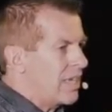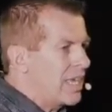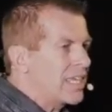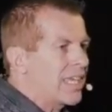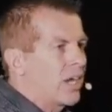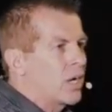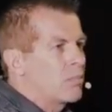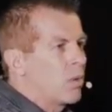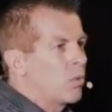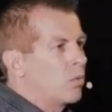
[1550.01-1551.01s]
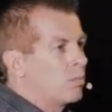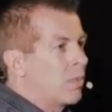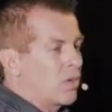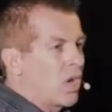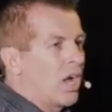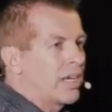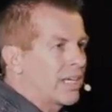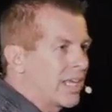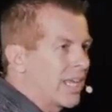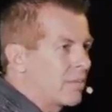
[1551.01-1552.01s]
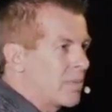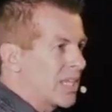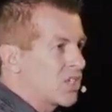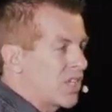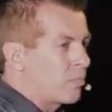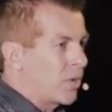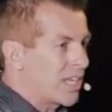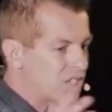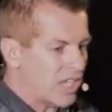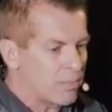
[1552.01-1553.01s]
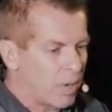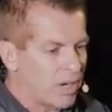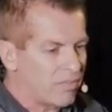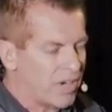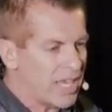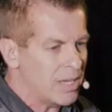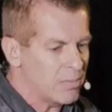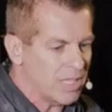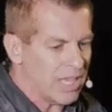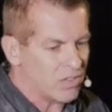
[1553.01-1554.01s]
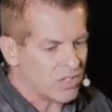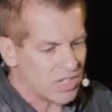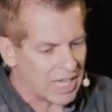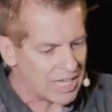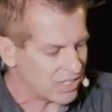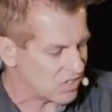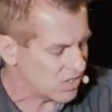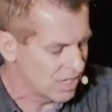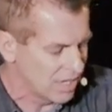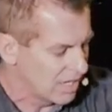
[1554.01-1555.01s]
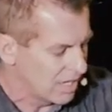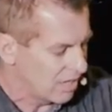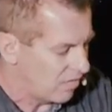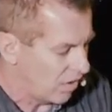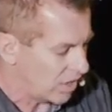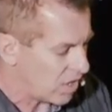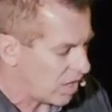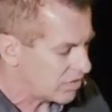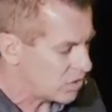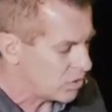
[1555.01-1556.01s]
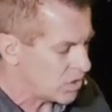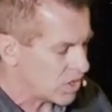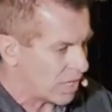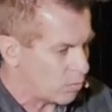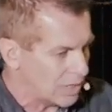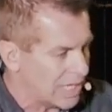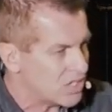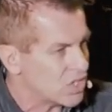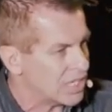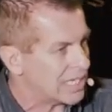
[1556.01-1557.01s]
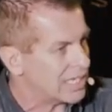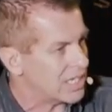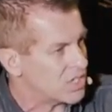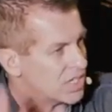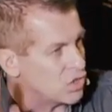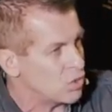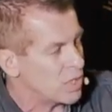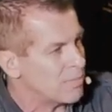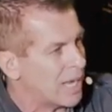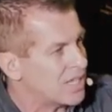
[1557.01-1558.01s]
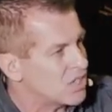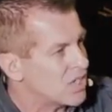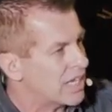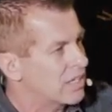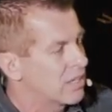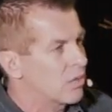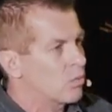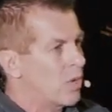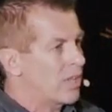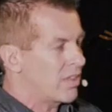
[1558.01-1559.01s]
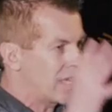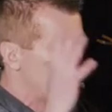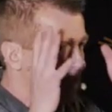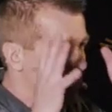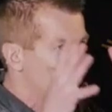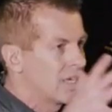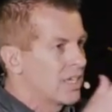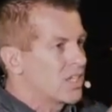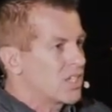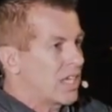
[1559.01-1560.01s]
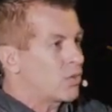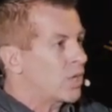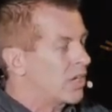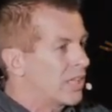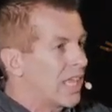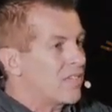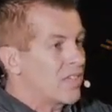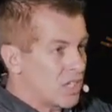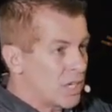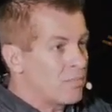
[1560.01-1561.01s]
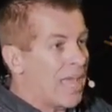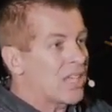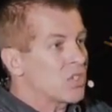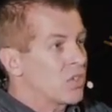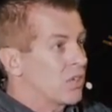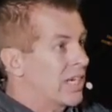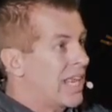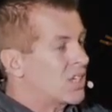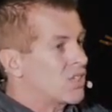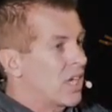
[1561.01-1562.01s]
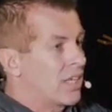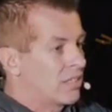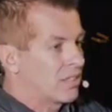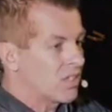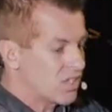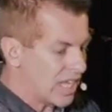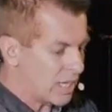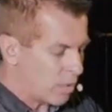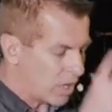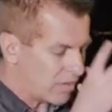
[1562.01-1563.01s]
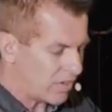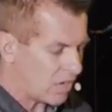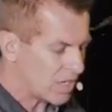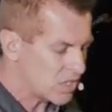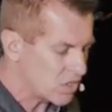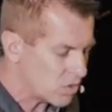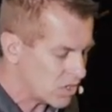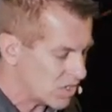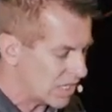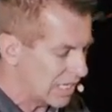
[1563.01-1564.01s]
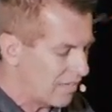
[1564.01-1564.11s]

any care about, about God and, and being separated and set apart for Him. And the other side is falling off to just that religious, legalistic duty mindset rather than centering on life as an ambassador and an exile, set apart for God's uses and